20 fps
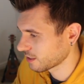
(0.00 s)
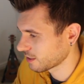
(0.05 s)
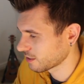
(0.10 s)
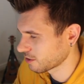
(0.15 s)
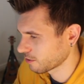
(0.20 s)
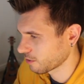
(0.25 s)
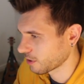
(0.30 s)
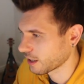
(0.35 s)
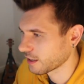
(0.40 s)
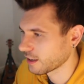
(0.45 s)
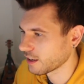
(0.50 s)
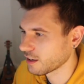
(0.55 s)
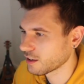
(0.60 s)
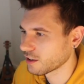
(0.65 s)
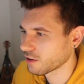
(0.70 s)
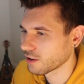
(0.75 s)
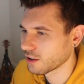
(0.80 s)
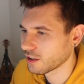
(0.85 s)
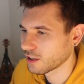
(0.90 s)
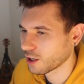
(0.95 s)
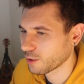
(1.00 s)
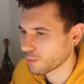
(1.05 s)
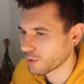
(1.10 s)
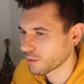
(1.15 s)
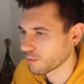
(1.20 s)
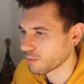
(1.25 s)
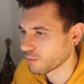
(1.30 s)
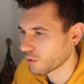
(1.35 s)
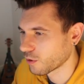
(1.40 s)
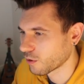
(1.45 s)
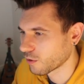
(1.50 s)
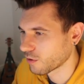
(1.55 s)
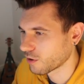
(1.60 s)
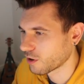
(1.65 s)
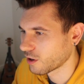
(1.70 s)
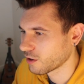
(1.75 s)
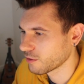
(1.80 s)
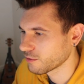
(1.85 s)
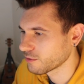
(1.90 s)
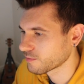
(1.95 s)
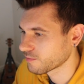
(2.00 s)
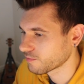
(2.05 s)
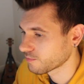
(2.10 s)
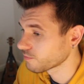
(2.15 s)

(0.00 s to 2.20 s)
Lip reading: It's something I need to do a little bit more of,